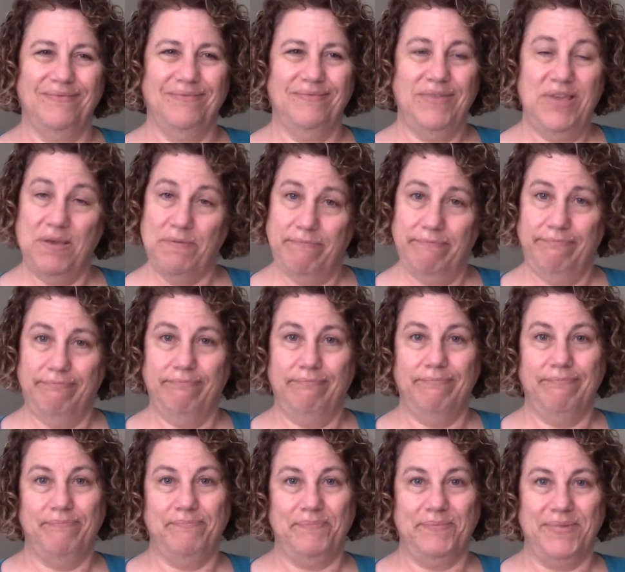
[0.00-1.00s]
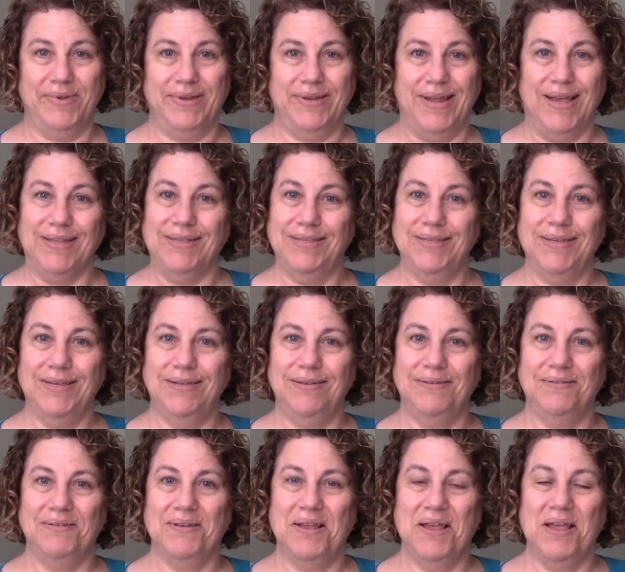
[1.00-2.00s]
Yeah, that's it.
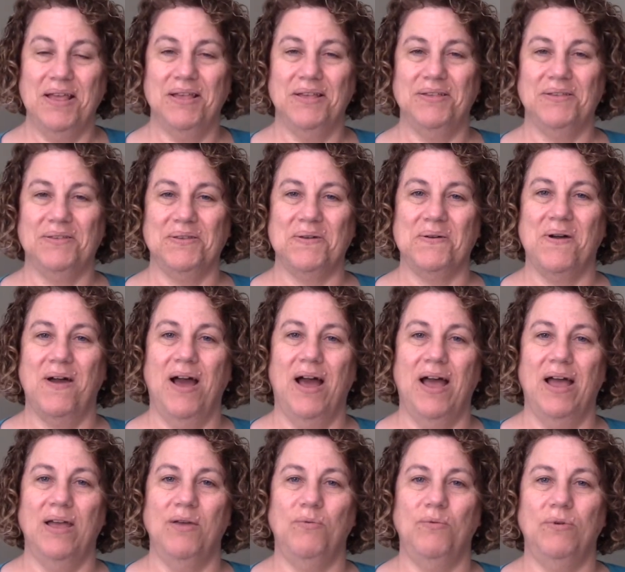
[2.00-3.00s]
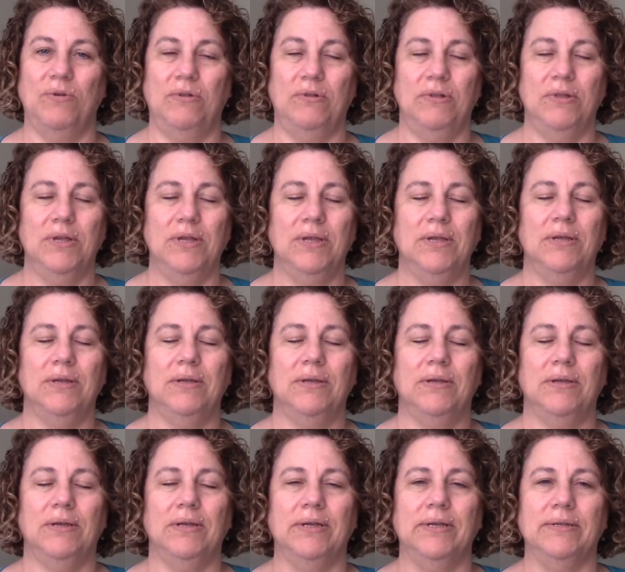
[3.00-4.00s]
So I will
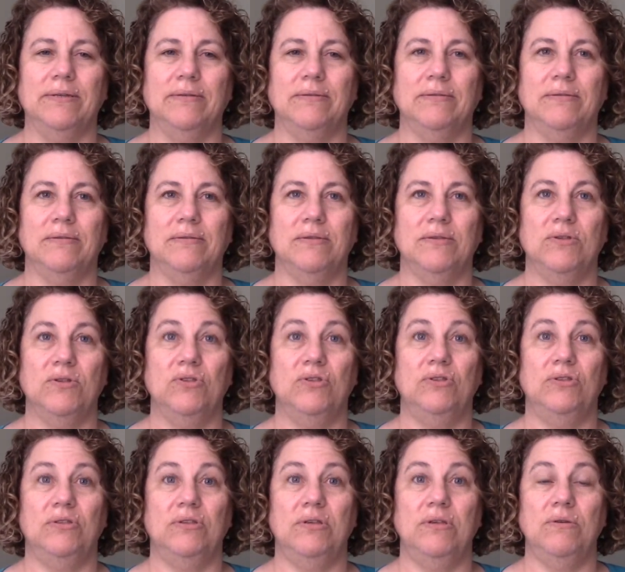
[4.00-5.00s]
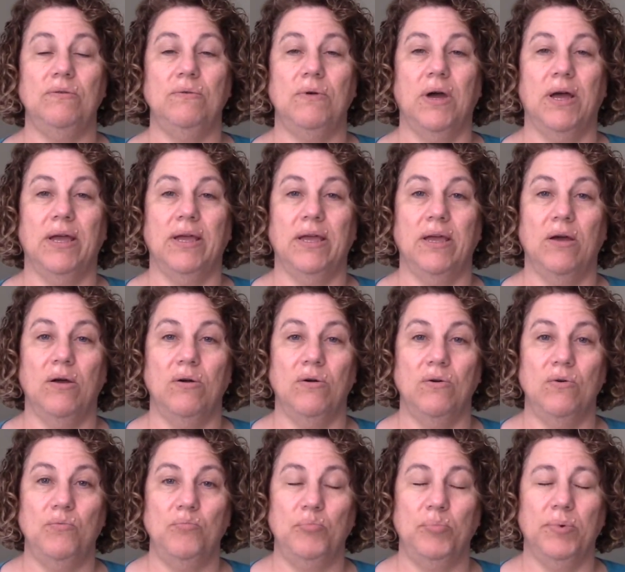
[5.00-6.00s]
see you. I
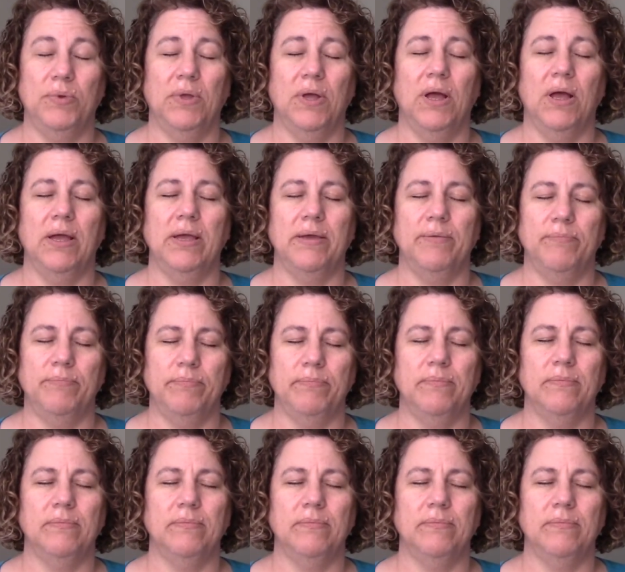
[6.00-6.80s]
hope. I am